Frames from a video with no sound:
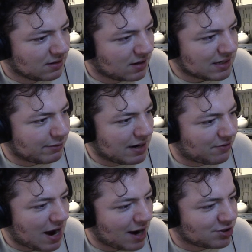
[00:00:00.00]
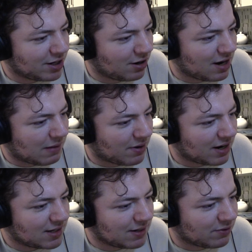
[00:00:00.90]
Because I would never actually hurt
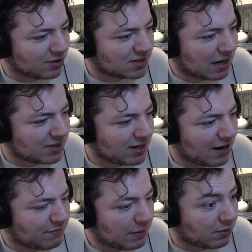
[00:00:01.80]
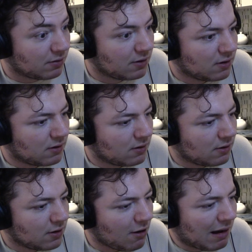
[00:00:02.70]
anybody, except for all those times I knifed people.
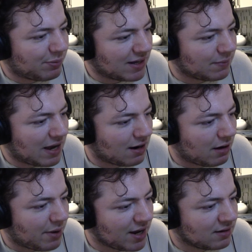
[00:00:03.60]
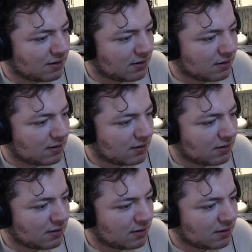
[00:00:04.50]
Oh, I'm playing the piano, am I?